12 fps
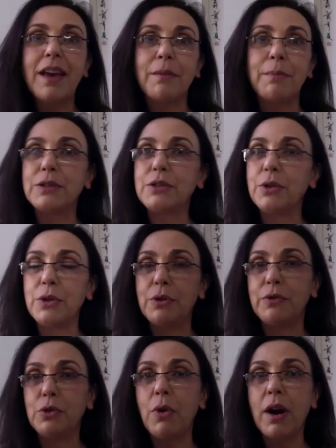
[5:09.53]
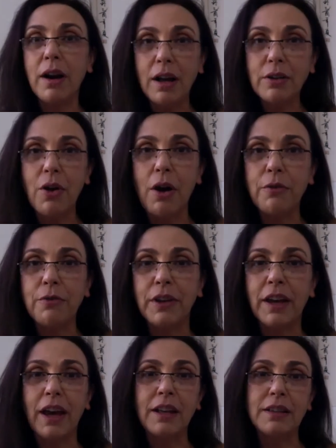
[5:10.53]
But so if you are not
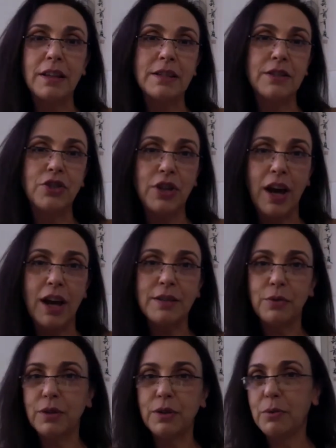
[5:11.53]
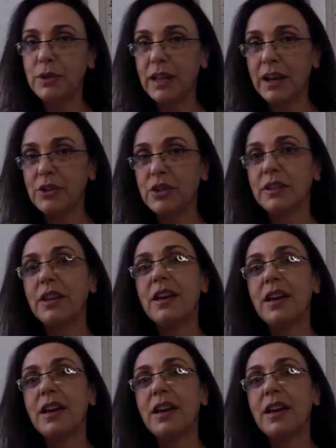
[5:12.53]
coughing, it is just for the protection.